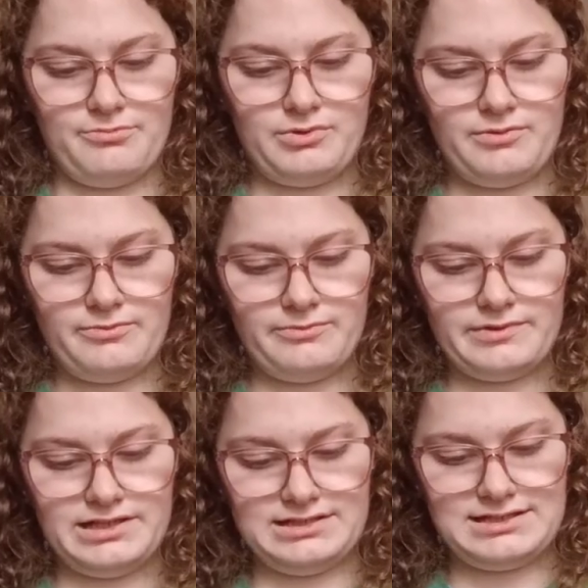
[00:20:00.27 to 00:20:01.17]
I'll
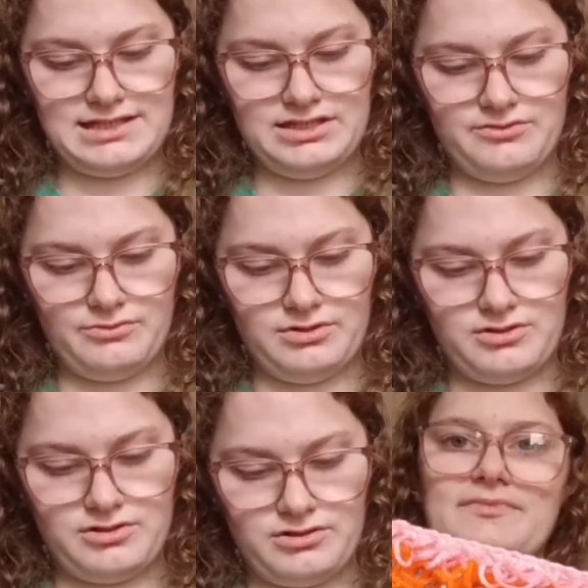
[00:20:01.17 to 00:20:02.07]
probably take you
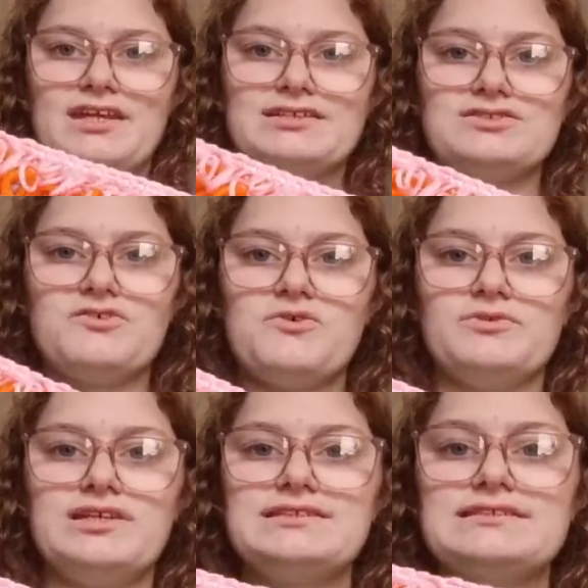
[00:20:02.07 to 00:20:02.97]
along. So
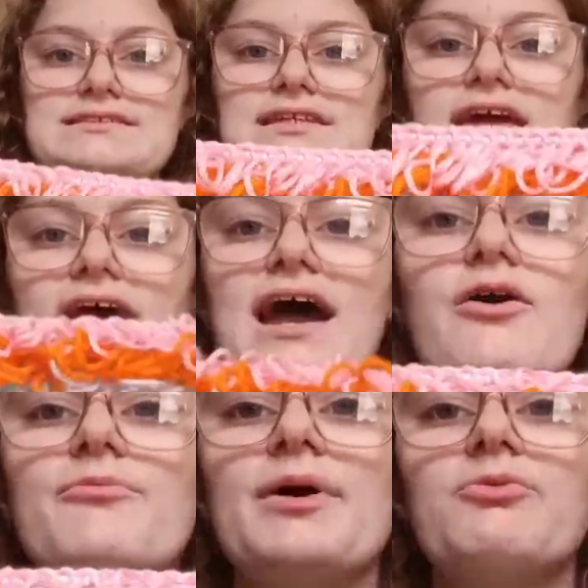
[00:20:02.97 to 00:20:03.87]
this is
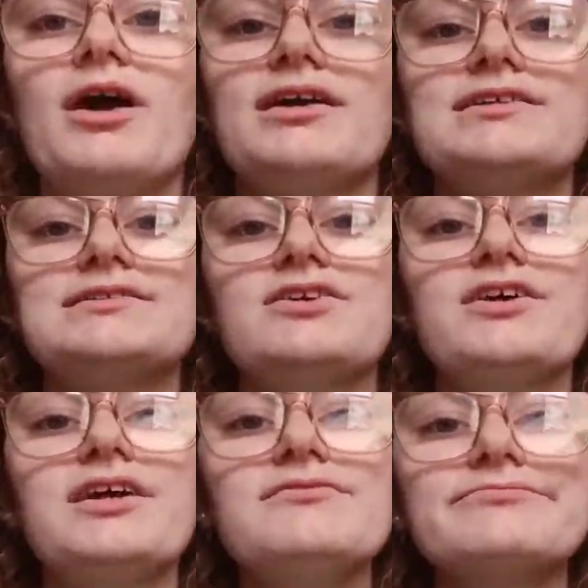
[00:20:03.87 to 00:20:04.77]
how my rug is
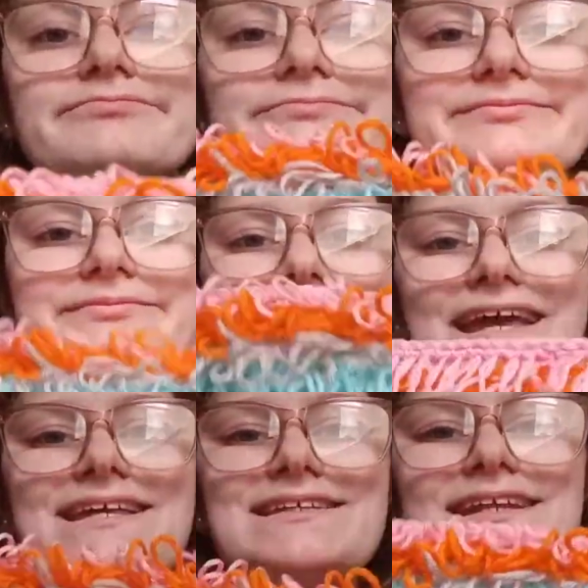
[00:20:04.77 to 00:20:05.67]
looking.
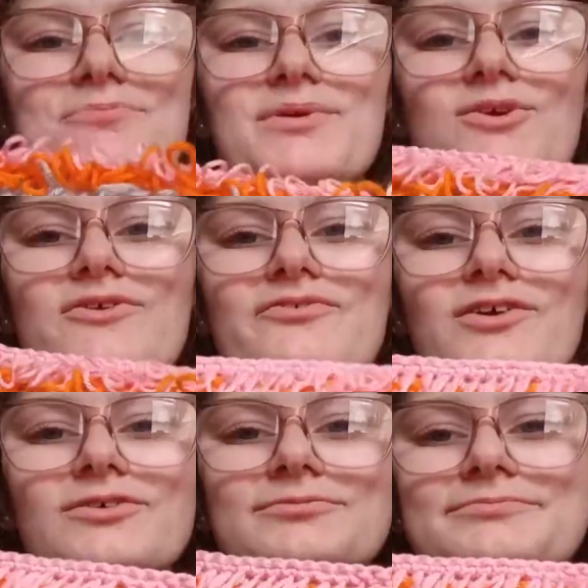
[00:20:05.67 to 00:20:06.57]
Isn't it
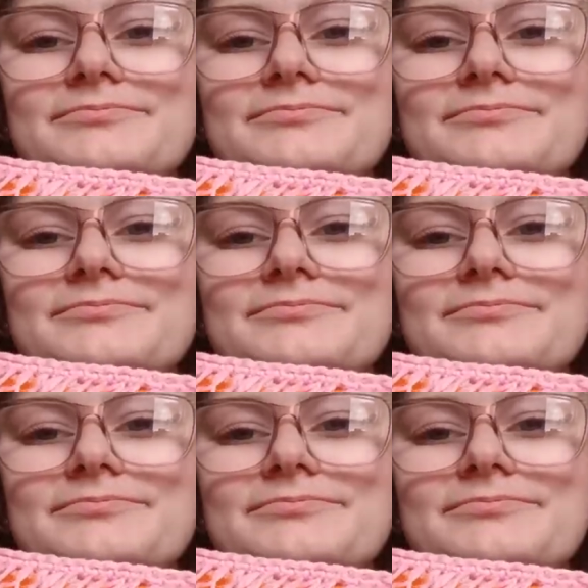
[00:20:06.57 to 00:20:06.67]
beautiful?